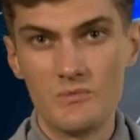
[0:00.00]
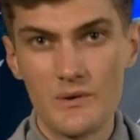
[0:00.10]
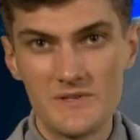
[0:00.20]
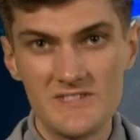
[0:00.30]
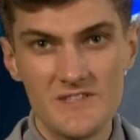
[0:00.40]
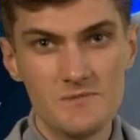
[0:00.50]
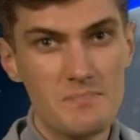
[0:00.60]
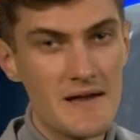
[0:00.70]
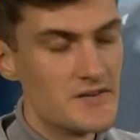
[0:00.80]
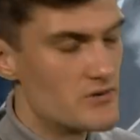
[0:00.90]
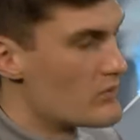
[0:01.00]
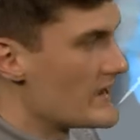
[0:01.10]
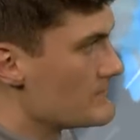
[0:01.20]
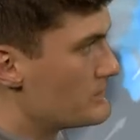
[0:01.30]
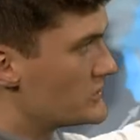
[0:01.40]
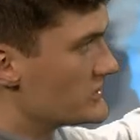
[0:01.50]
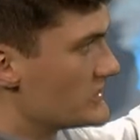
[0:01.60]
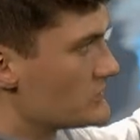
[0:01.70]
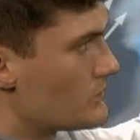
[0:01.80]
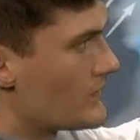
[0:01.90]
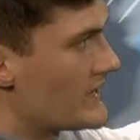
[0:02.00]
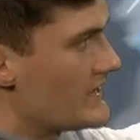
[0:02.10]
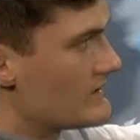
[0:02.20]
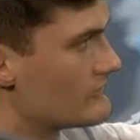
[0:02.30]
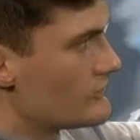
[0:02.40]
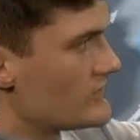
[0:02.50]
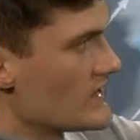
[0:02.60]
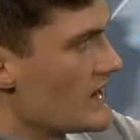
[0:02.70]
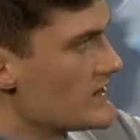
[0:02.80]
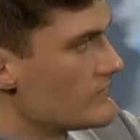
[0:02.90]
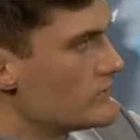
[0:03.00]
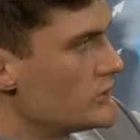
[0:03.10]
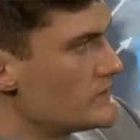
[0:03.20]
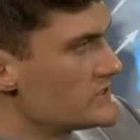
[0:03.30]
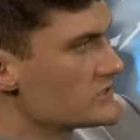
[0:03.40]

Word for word: where we see this band of rain pushing its way in for the Isle of Lewis,